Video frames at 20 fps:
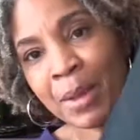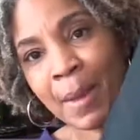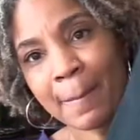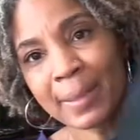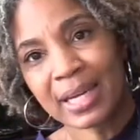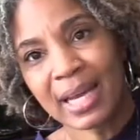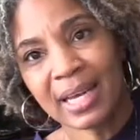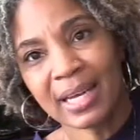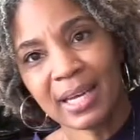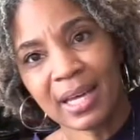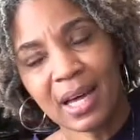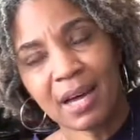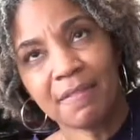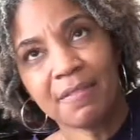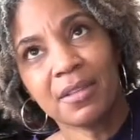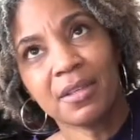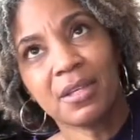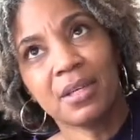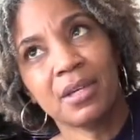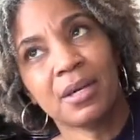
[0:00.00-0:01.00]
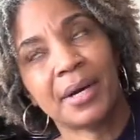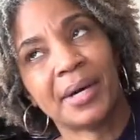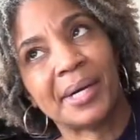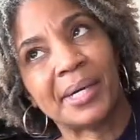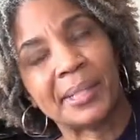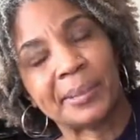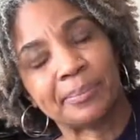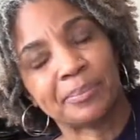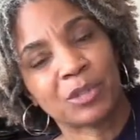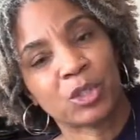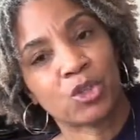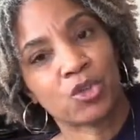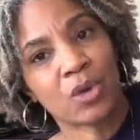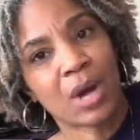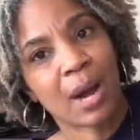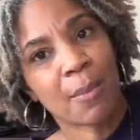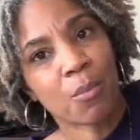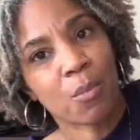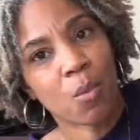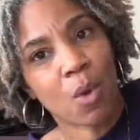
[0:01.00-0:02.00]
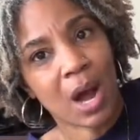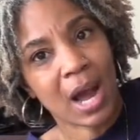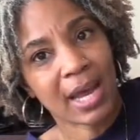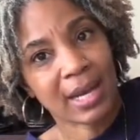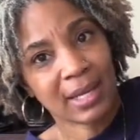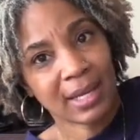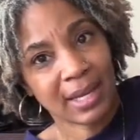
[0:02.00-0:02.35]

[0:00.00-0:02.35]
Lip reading: But I love the wide